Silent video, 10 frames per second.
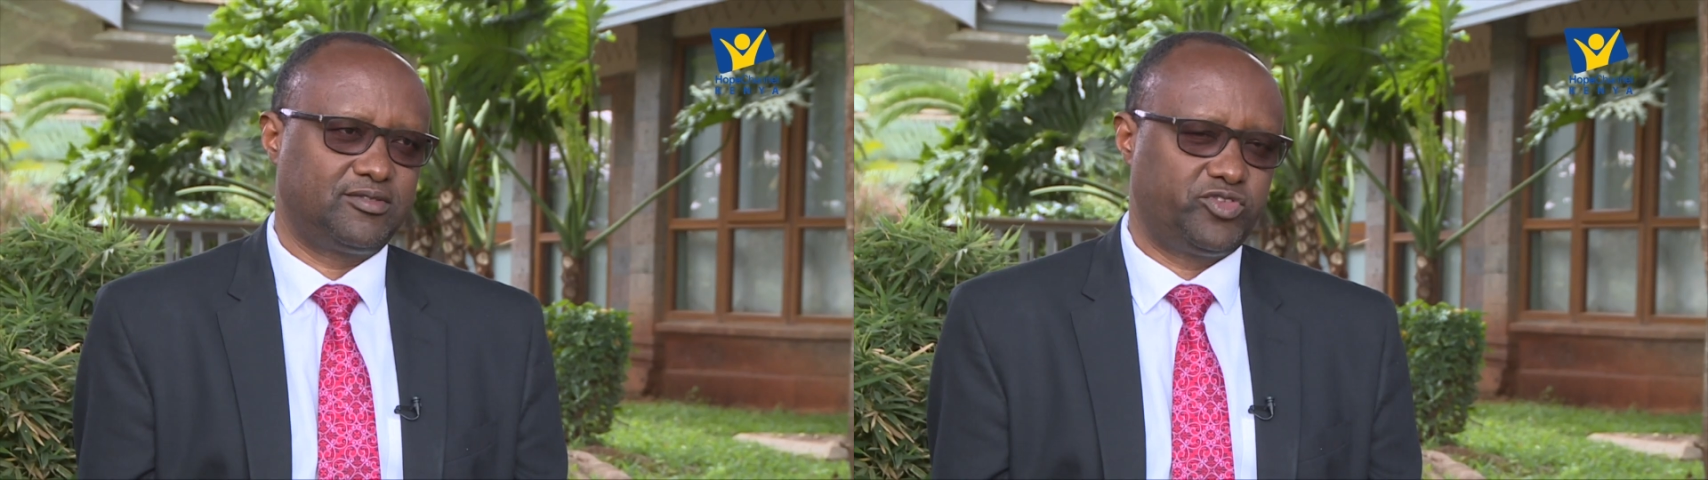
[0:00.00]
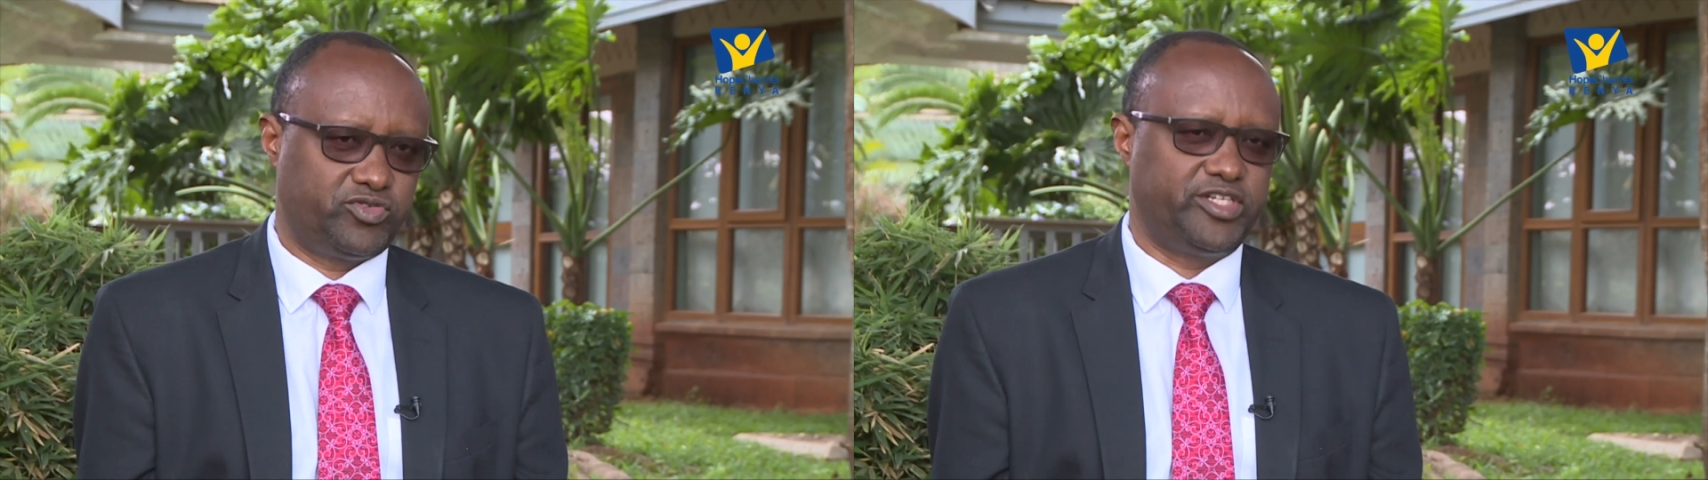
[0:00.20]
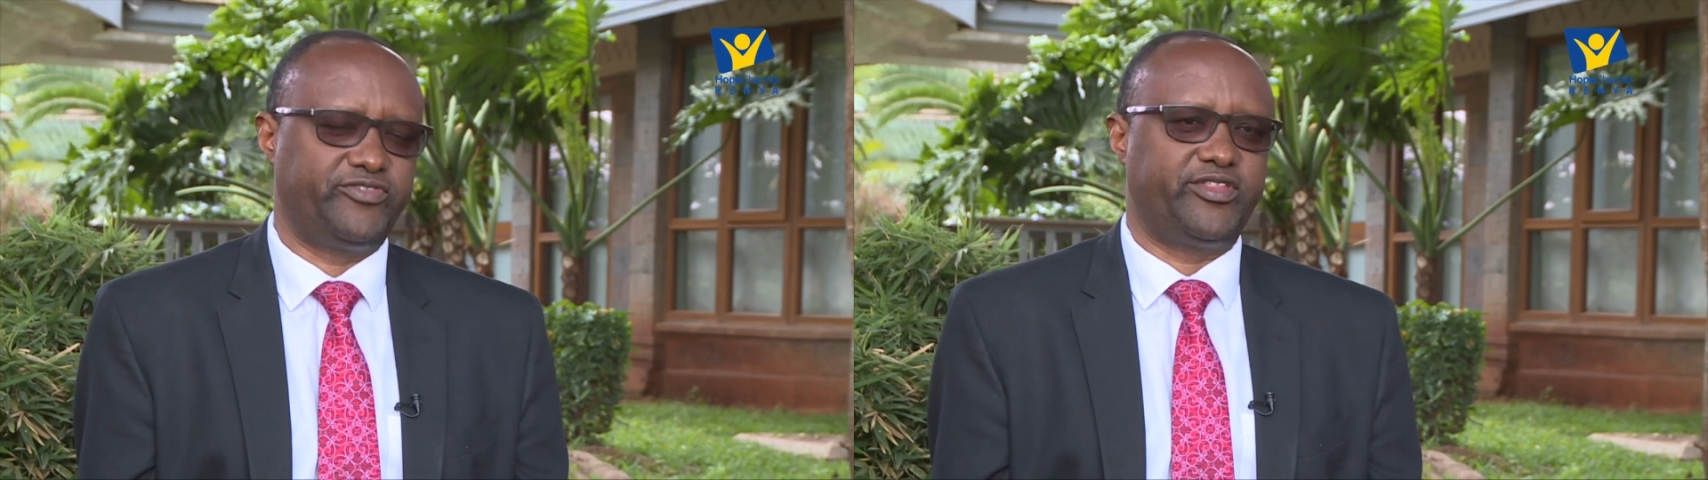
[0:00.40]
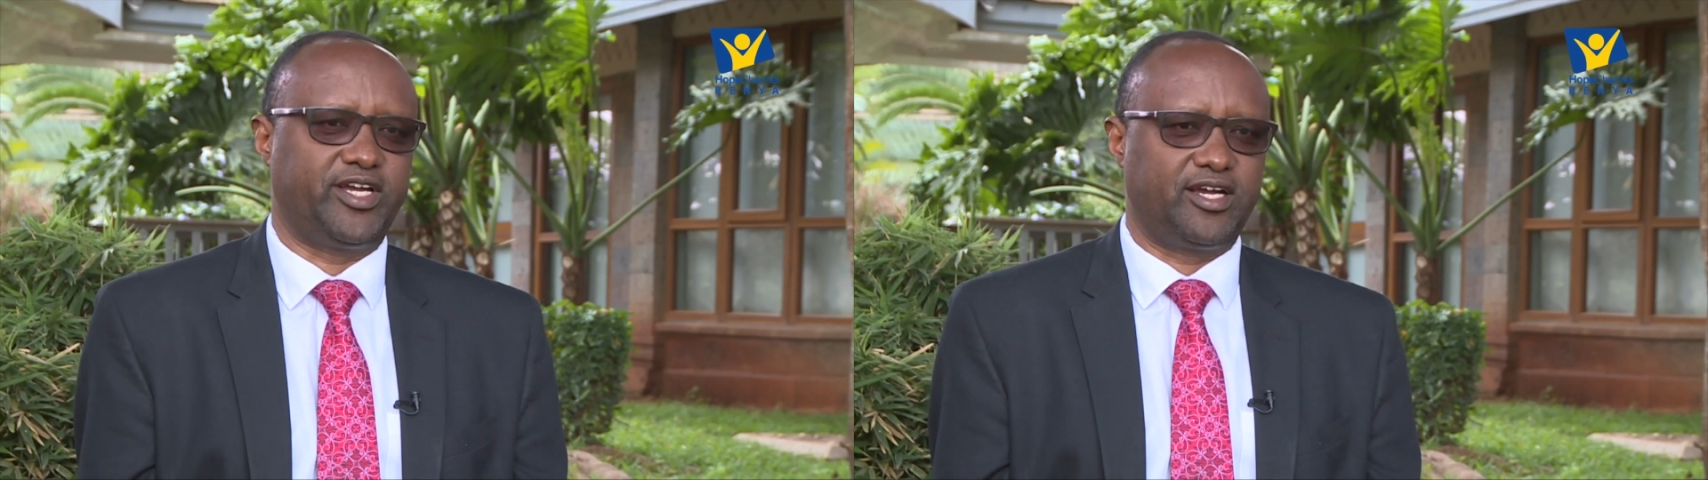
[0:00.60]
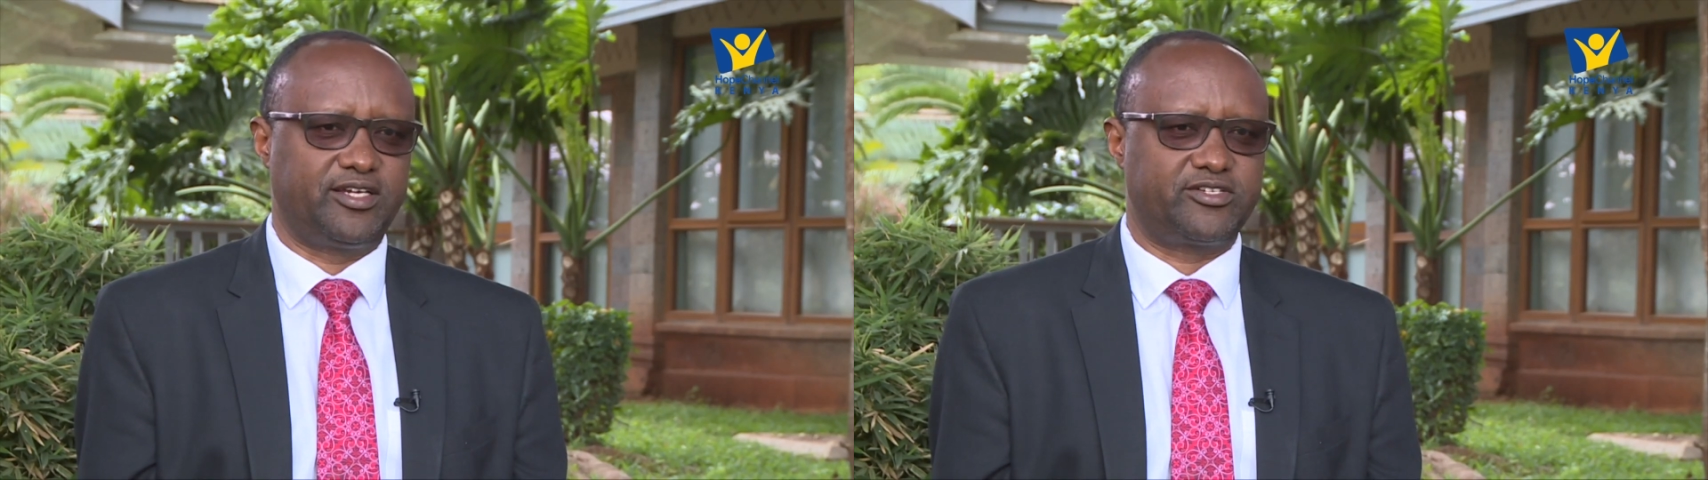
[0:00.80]
to leave the
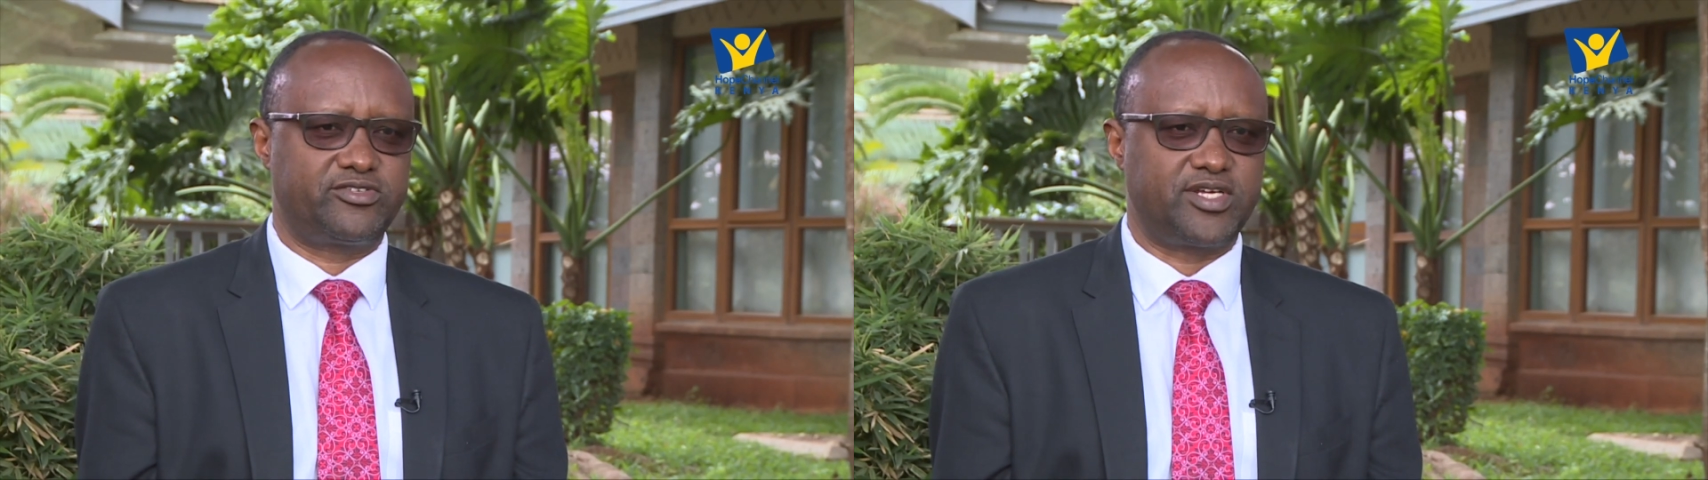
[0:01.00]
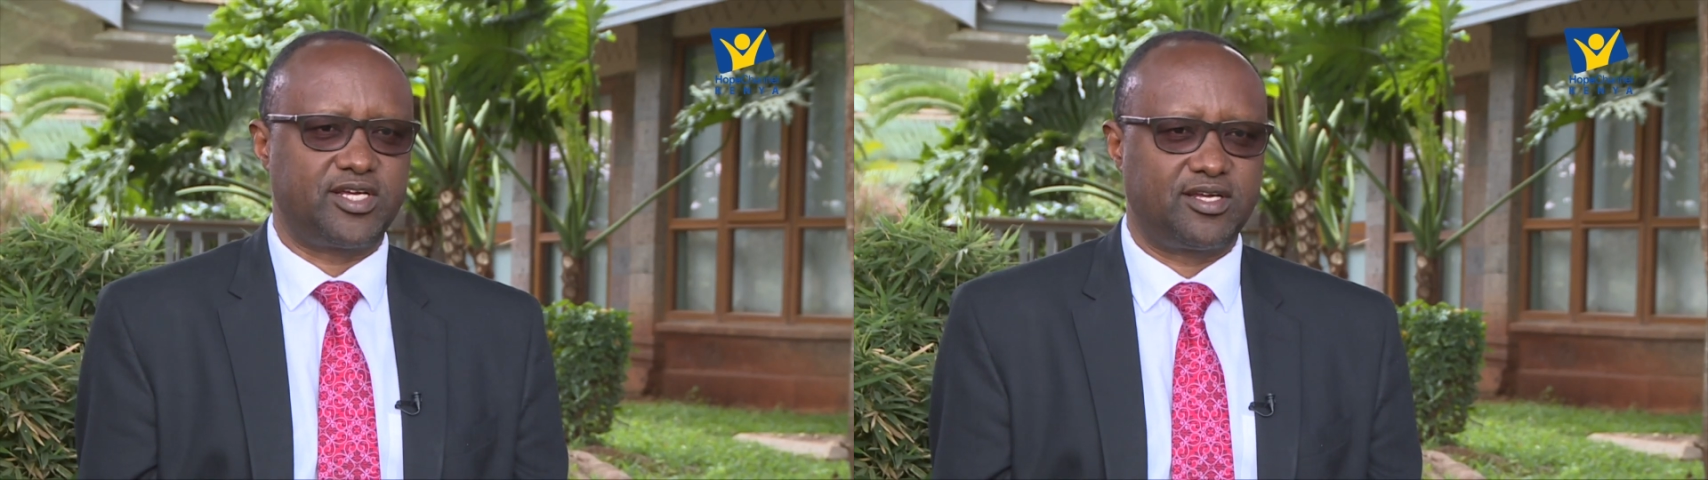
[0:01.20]
country.